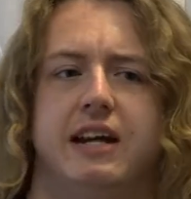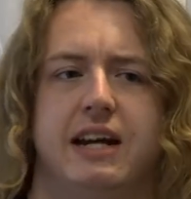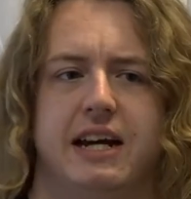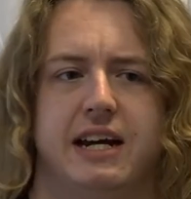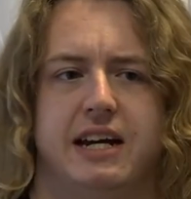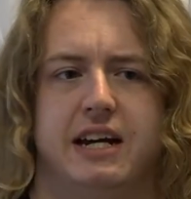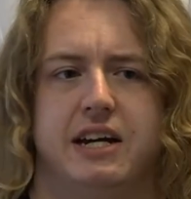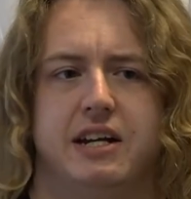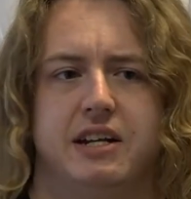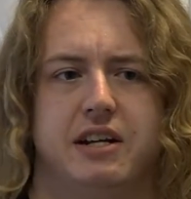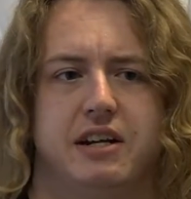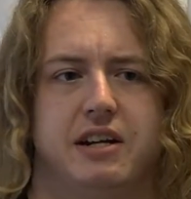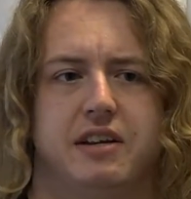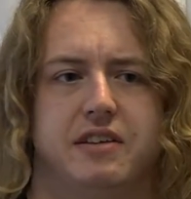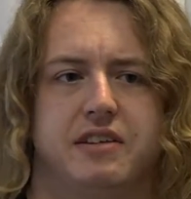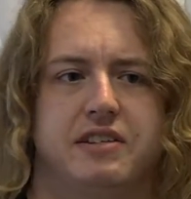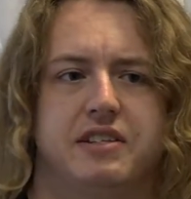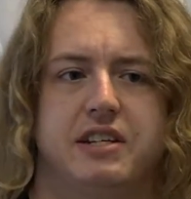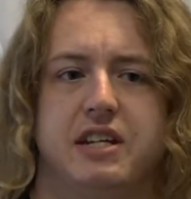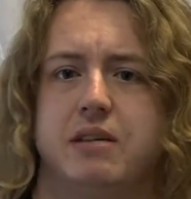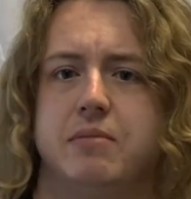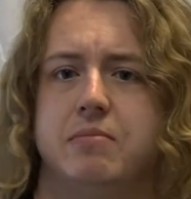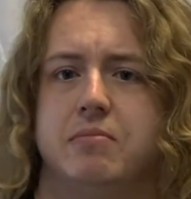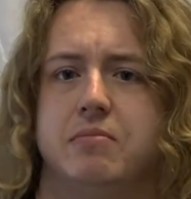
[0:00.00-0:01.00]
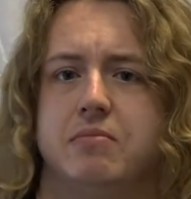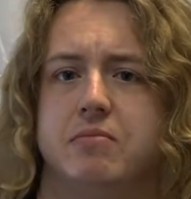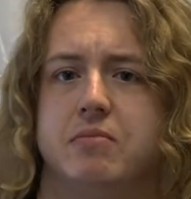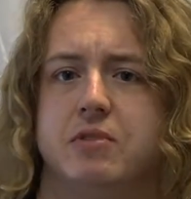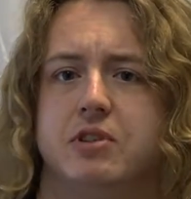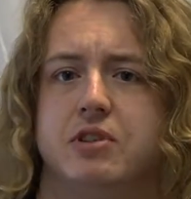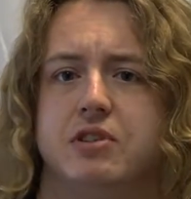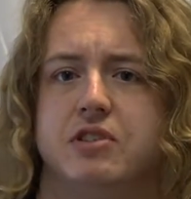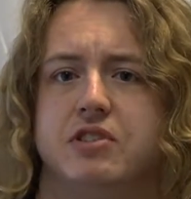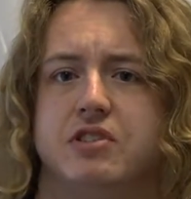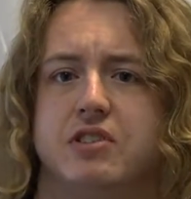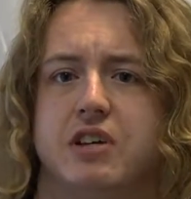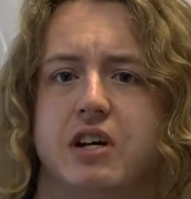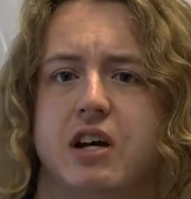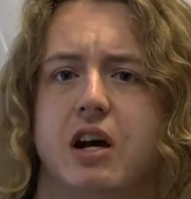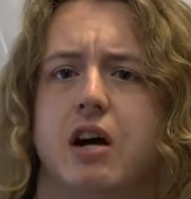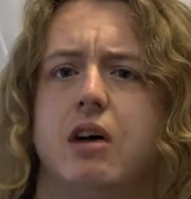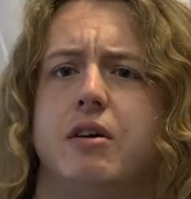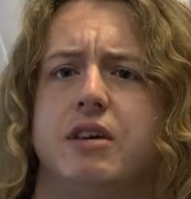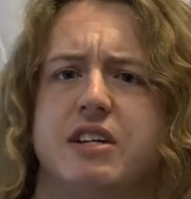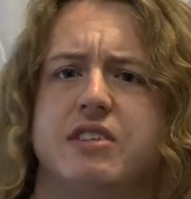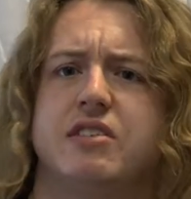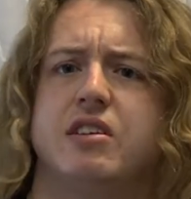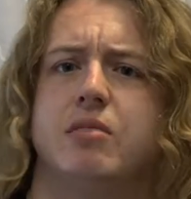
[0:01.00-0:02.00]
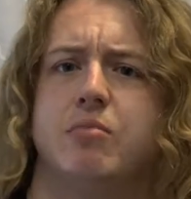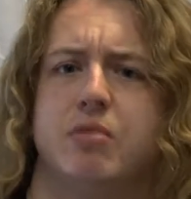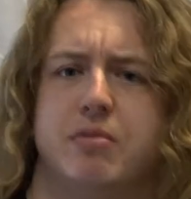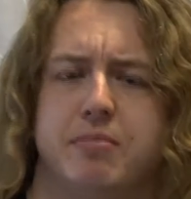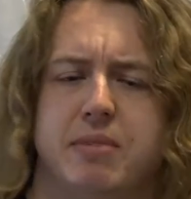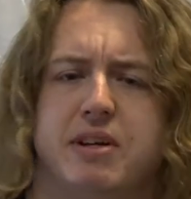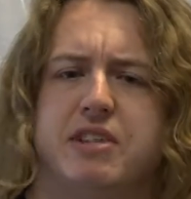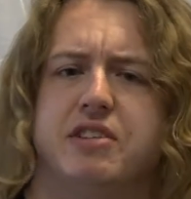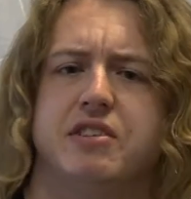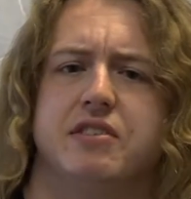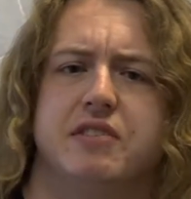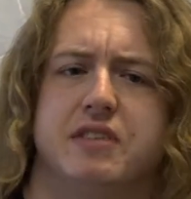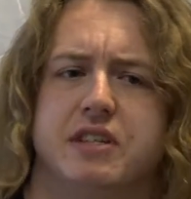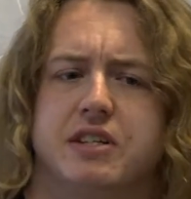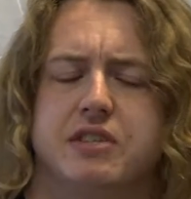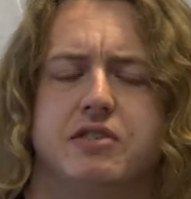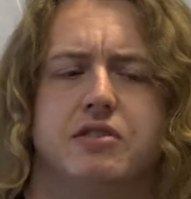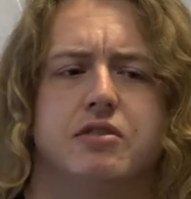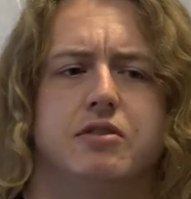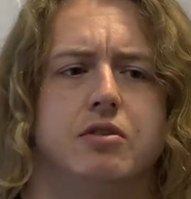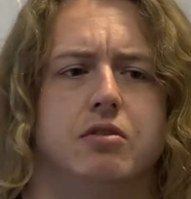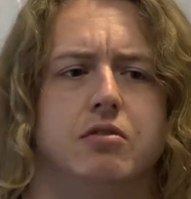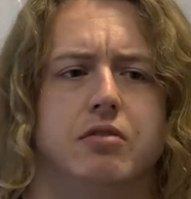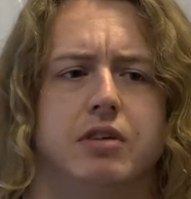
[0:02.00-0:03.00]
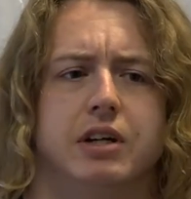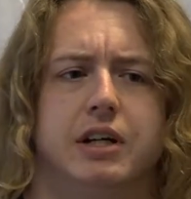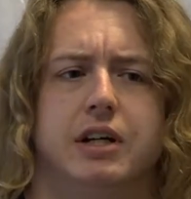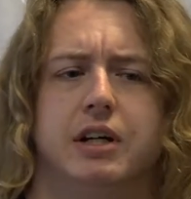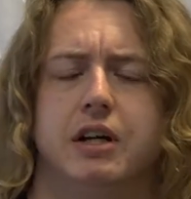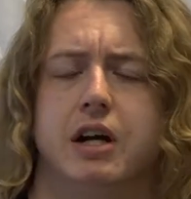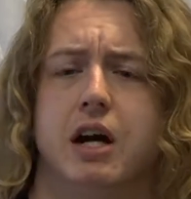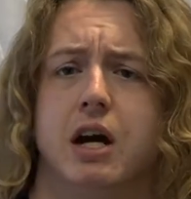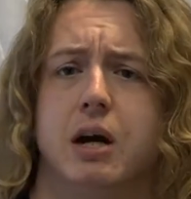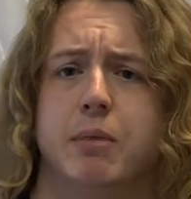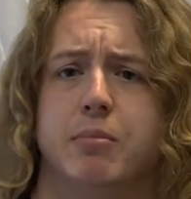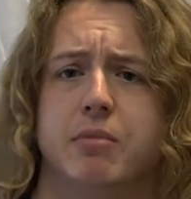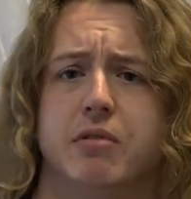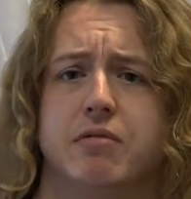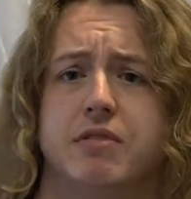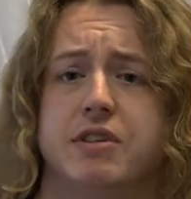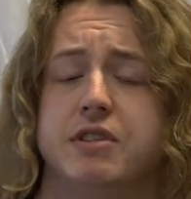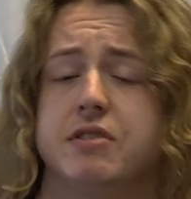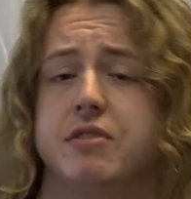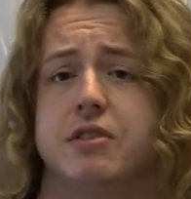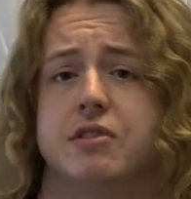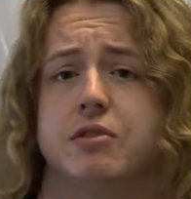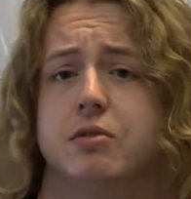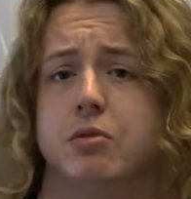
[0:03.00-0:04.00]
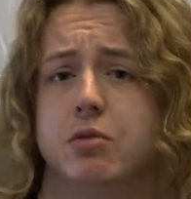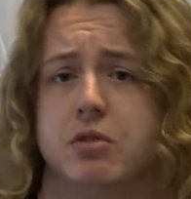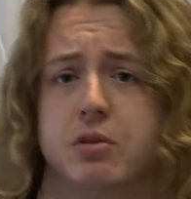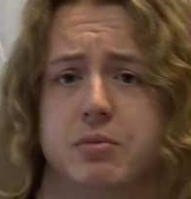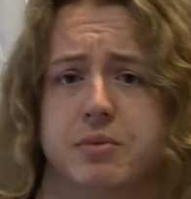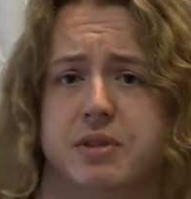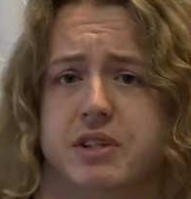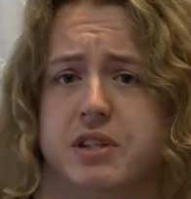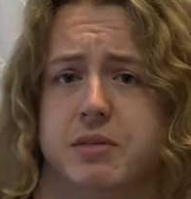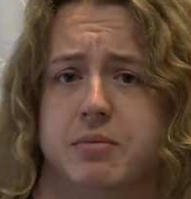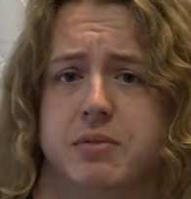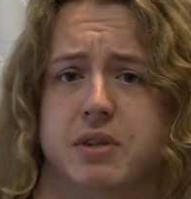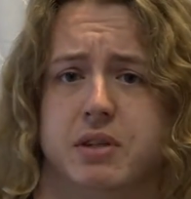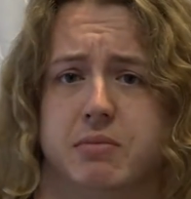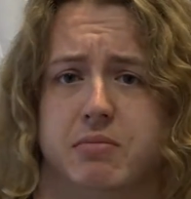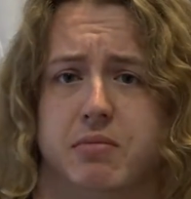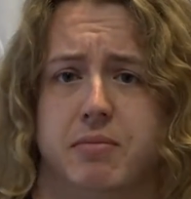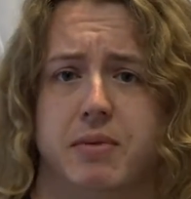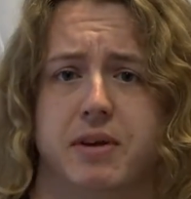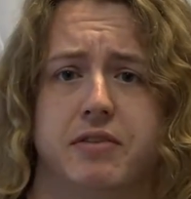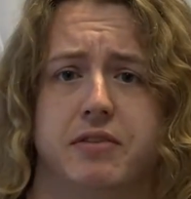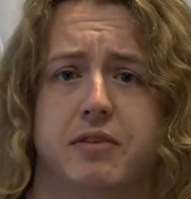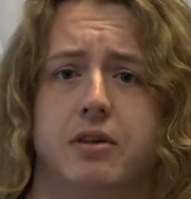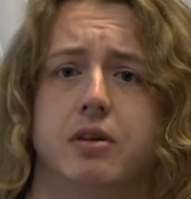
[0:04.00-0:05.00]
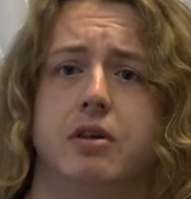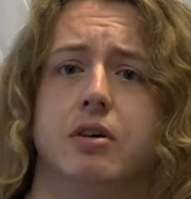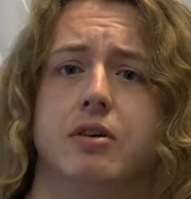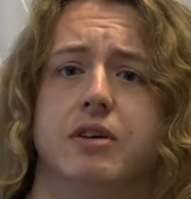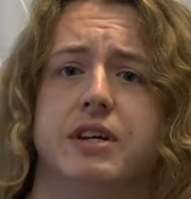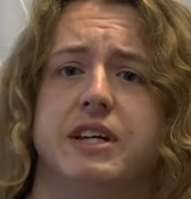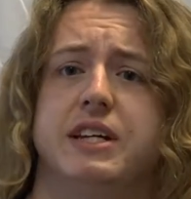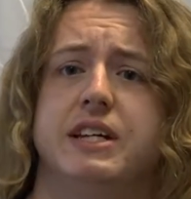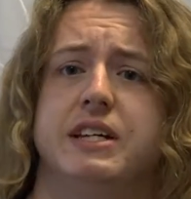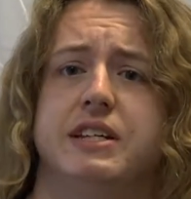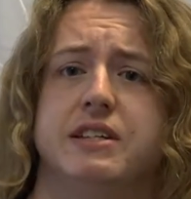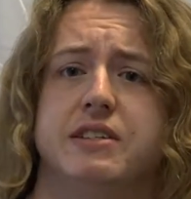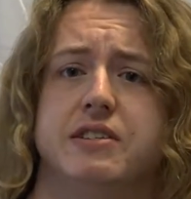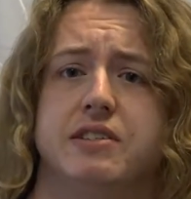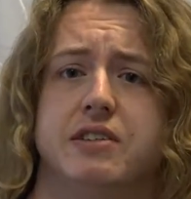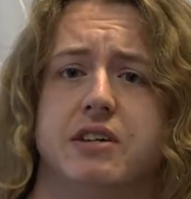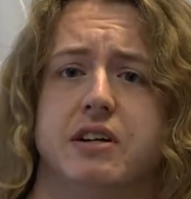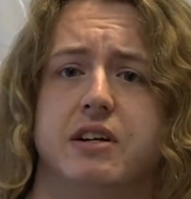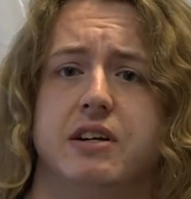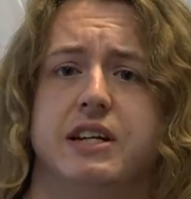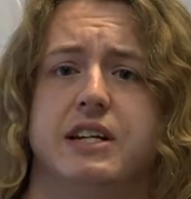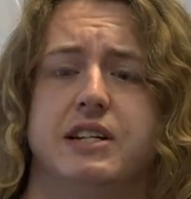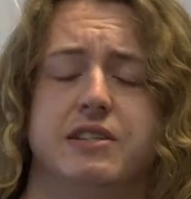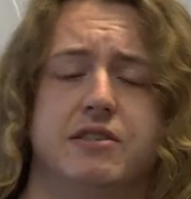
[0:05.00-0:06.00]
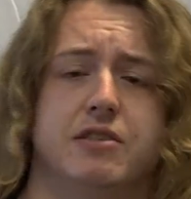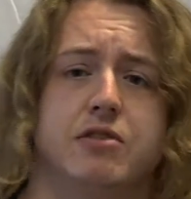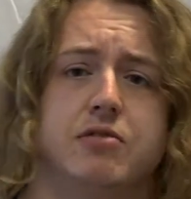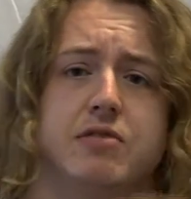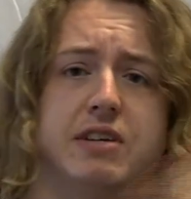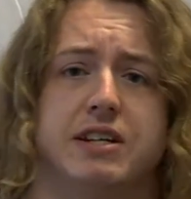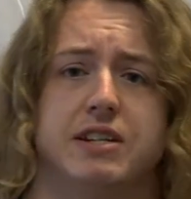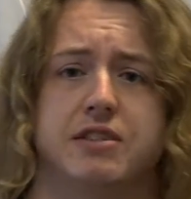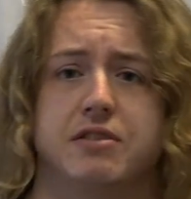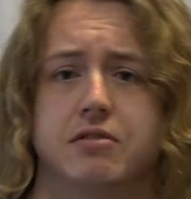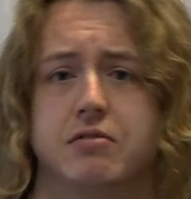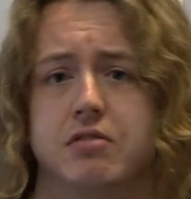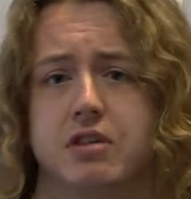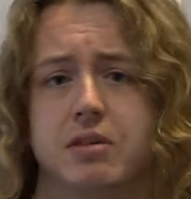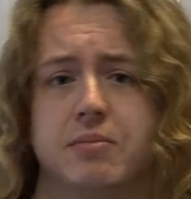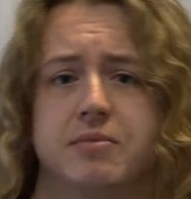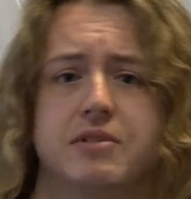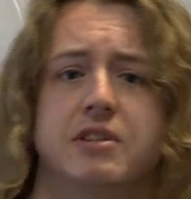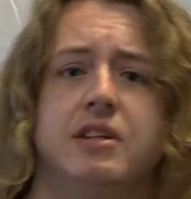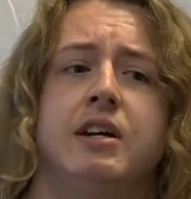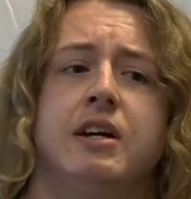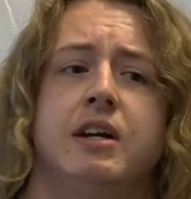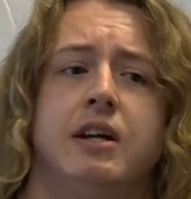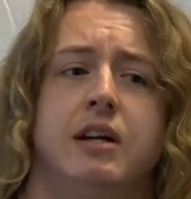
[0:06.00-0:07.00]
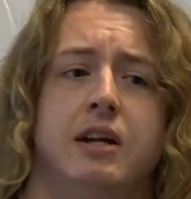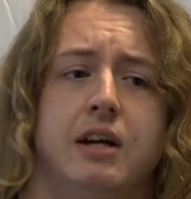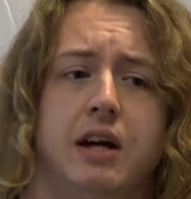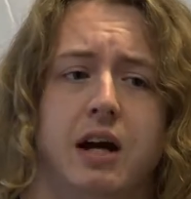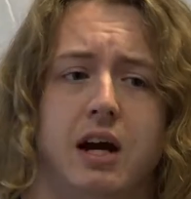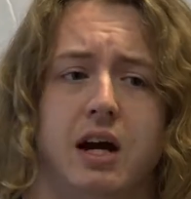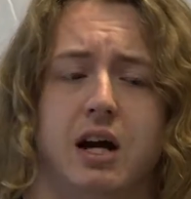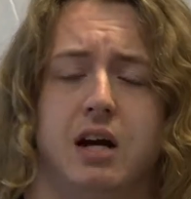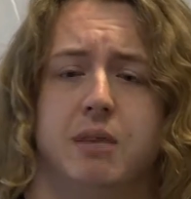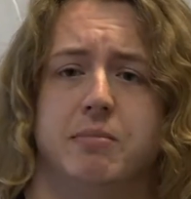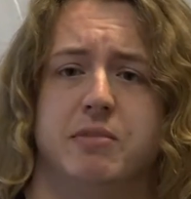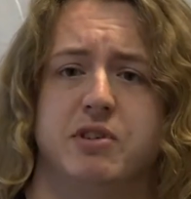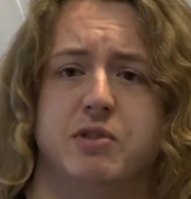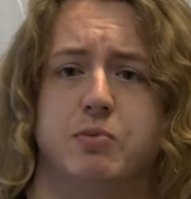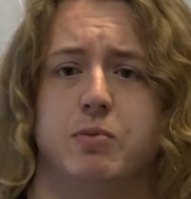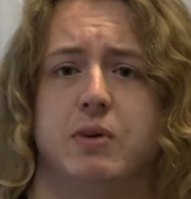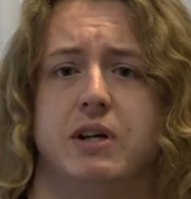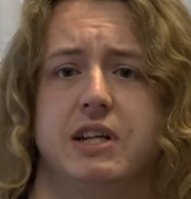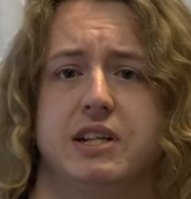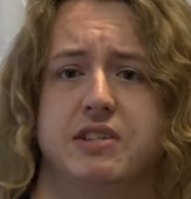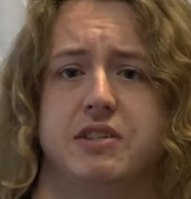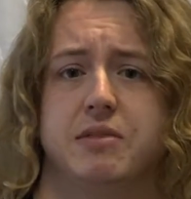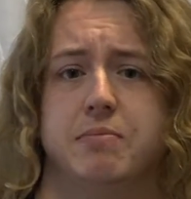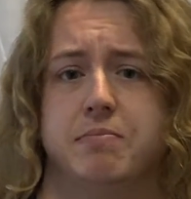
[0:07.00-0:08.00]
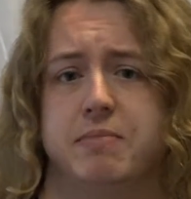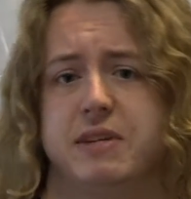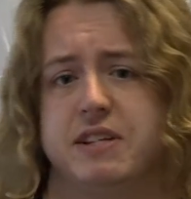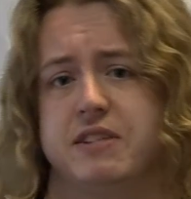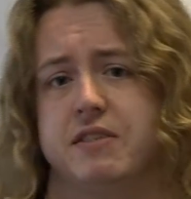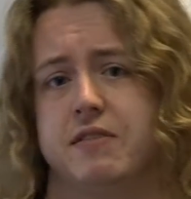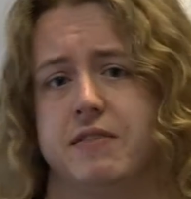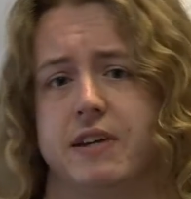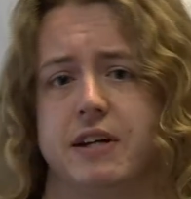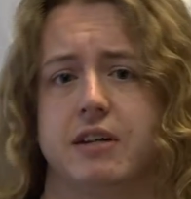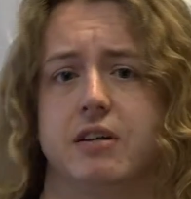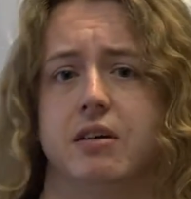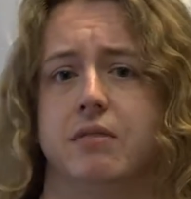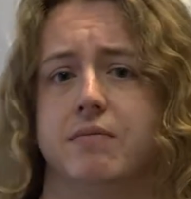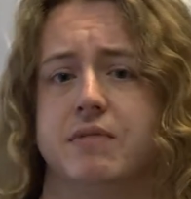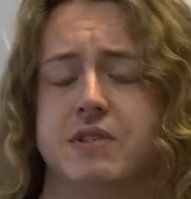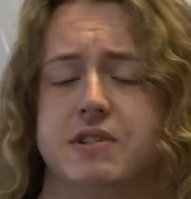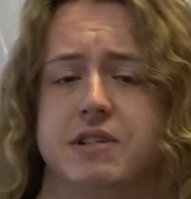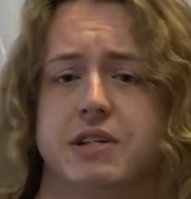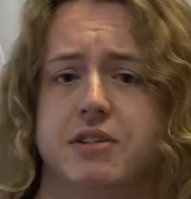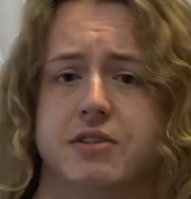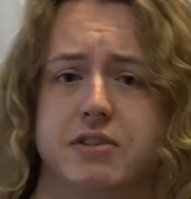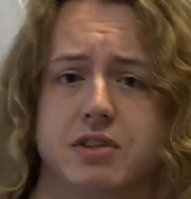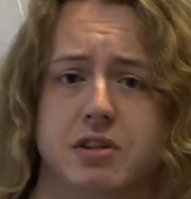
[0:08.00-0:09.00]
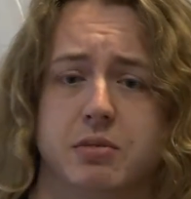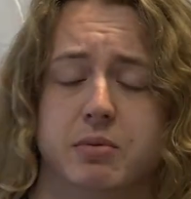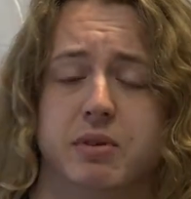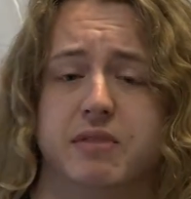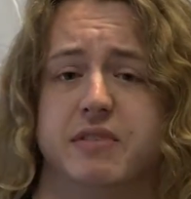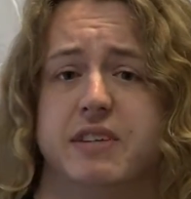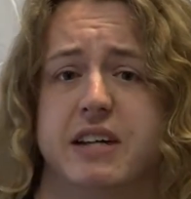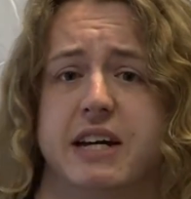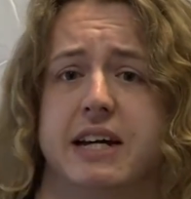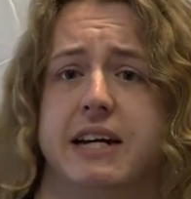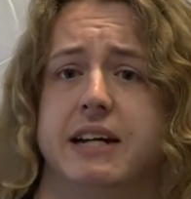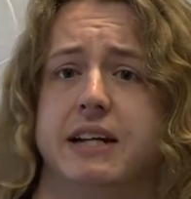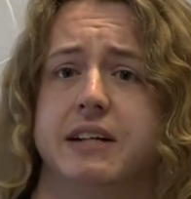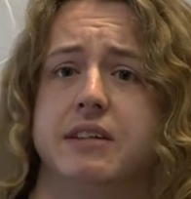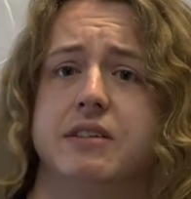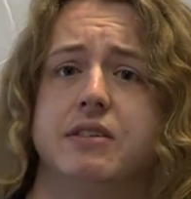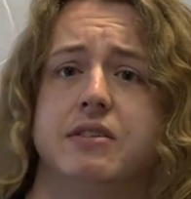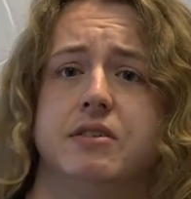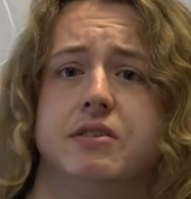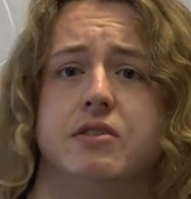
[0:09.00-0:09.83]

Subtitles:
and another team could say, oh yes, someone mentioned this during a research call that we did with them a month ago. Here's the transcript, as well as some bits of that conversation that we've tagged.